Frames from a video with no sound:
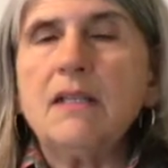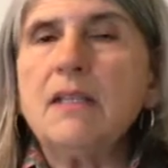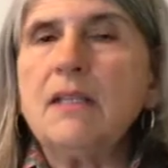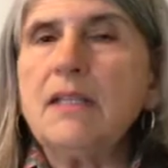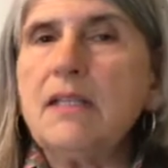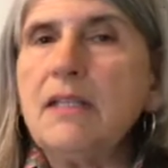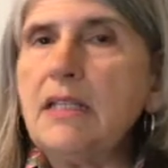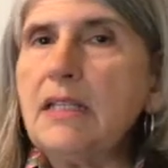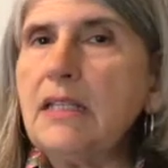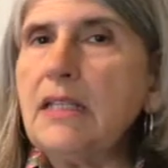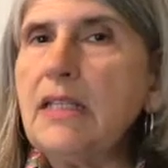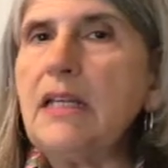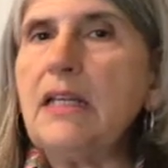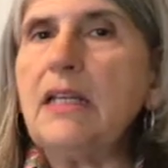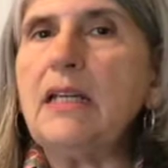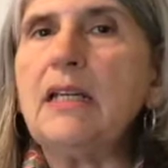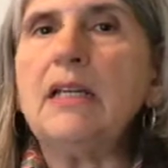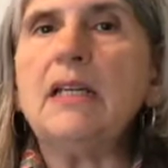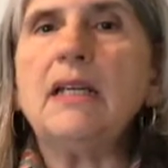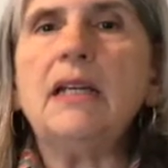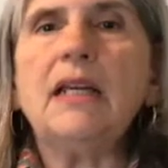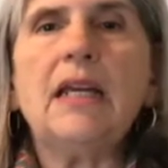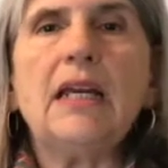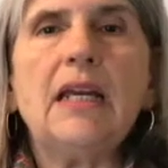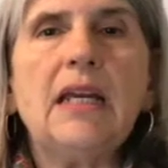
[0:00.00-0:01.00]
see
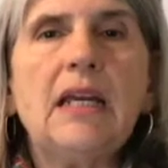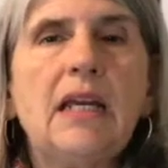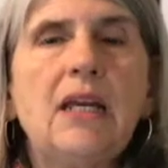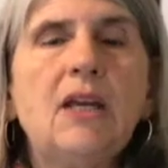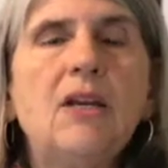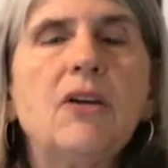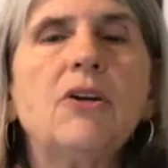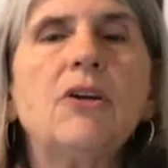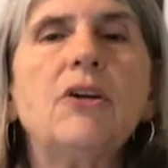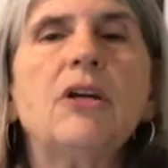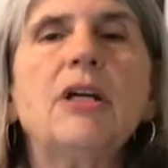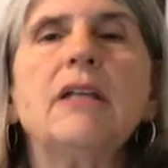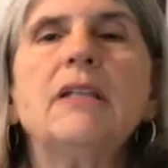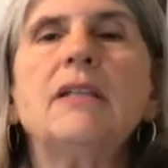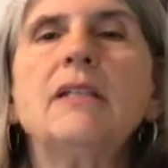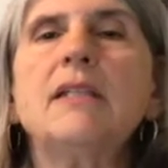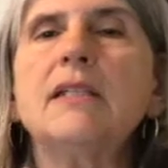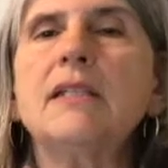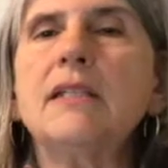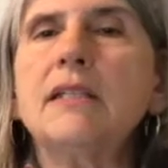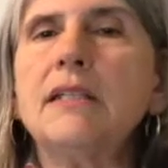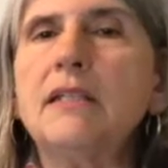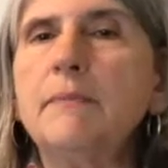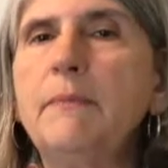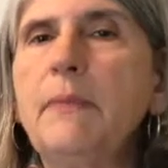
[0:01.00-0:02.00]
it, hear it,
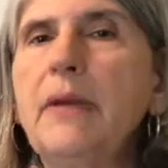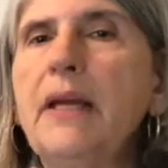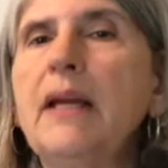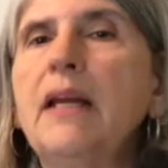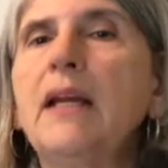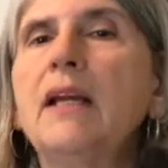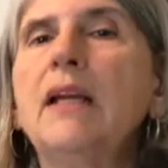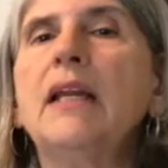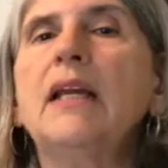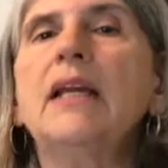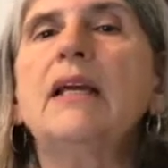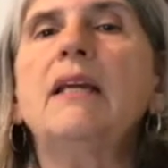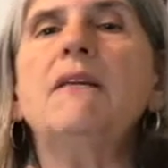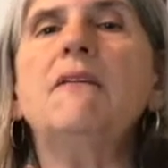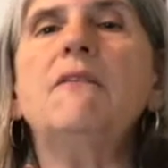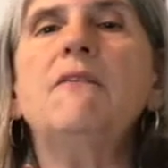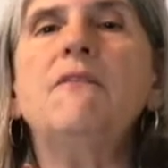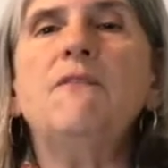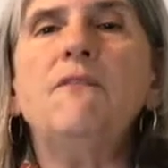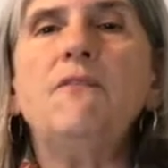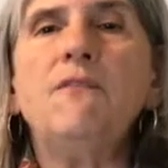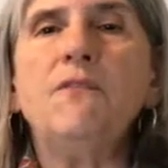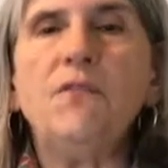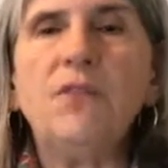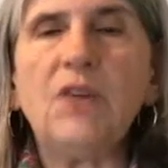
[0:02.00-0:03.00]
smell it,
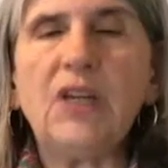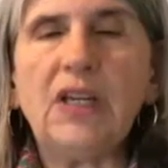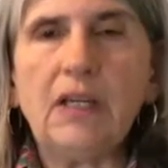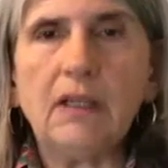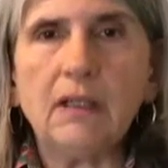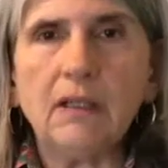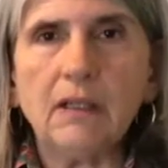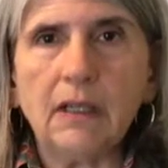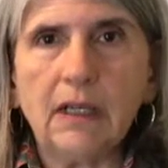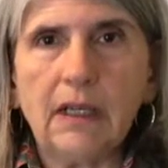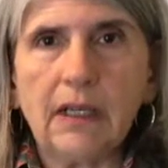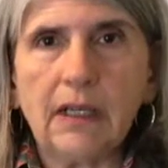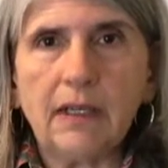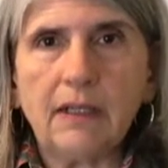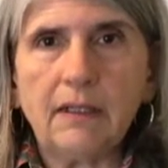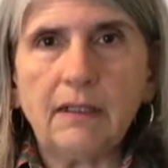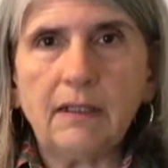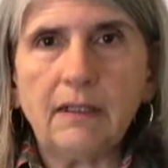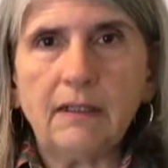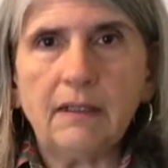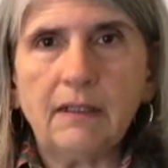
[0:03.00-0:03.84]
feel it.